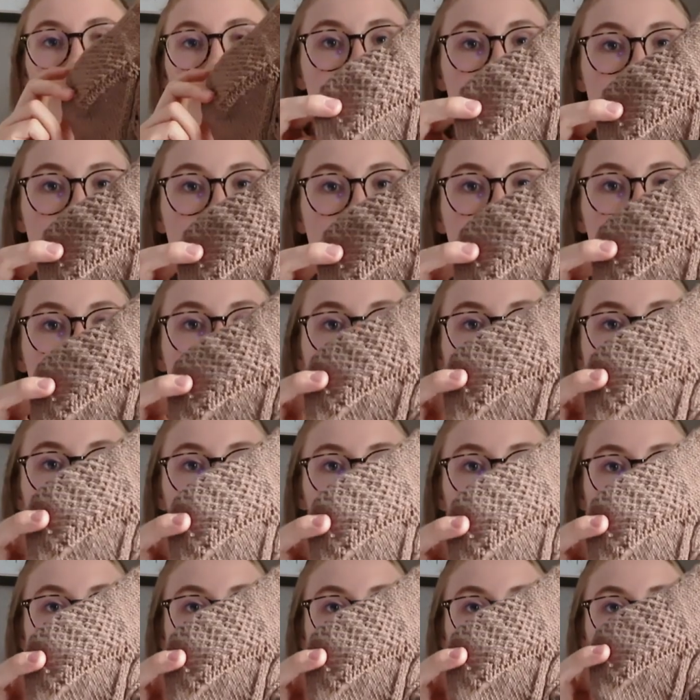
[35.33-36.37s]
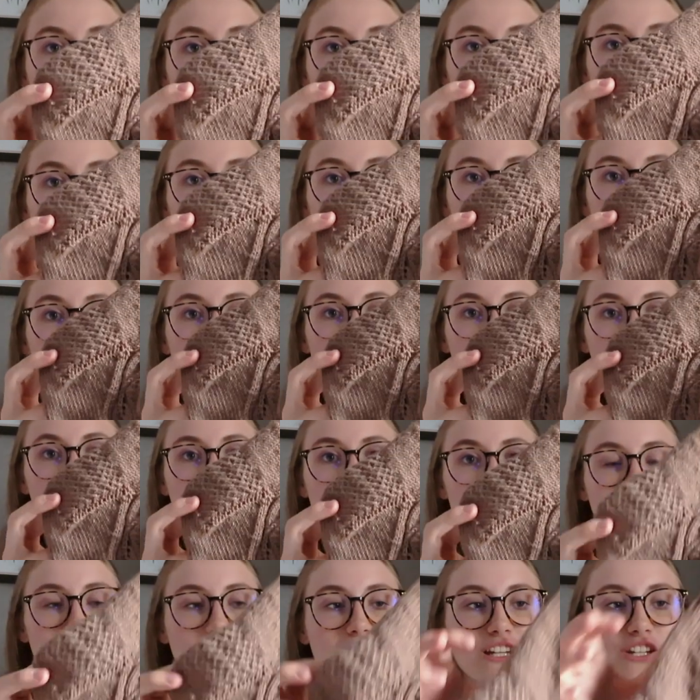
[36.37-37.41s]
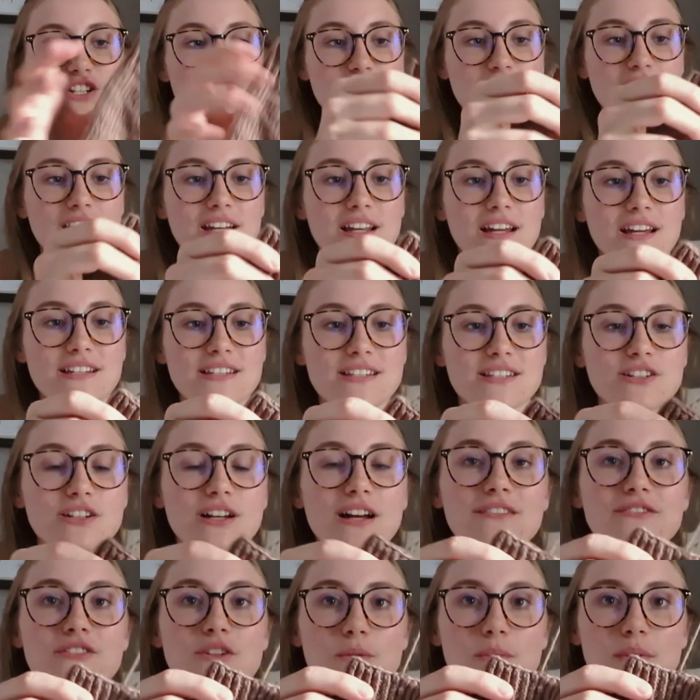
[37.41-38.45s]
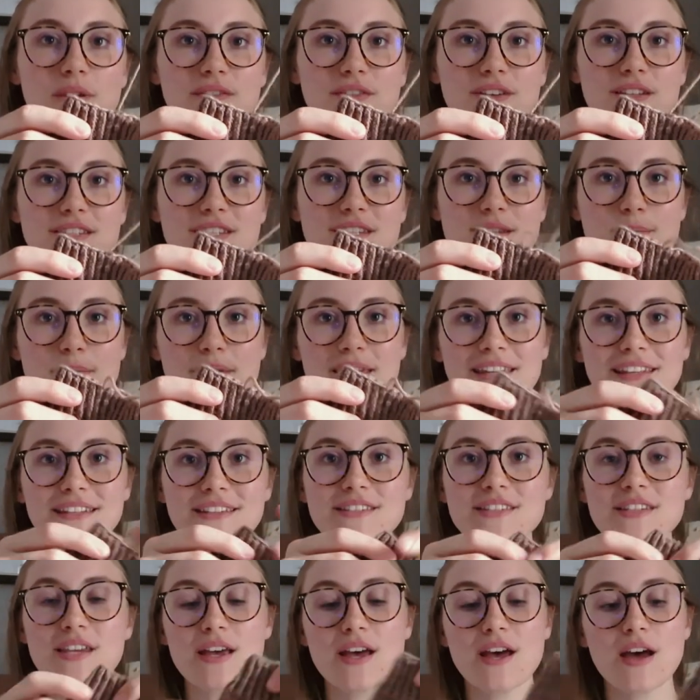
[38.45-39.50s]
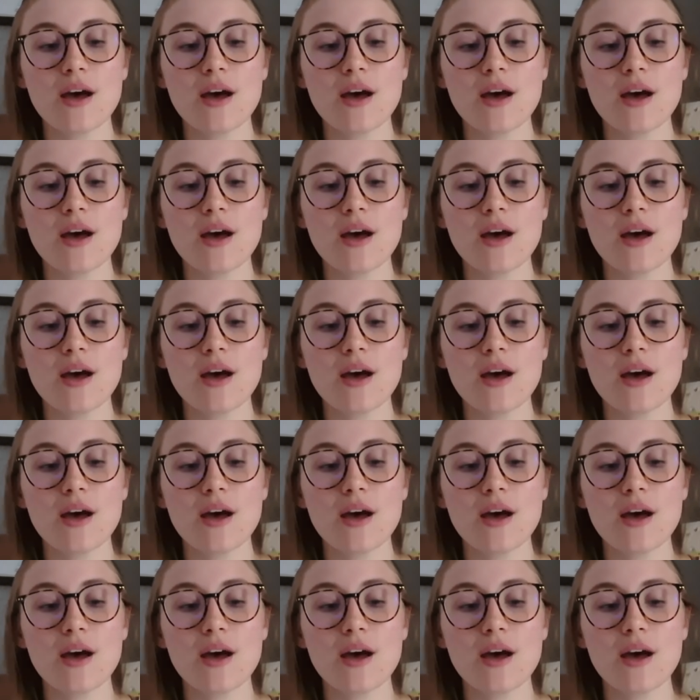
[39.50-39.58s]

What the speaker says: This is my first sock I've ever finished, and I still have to weave in some ends,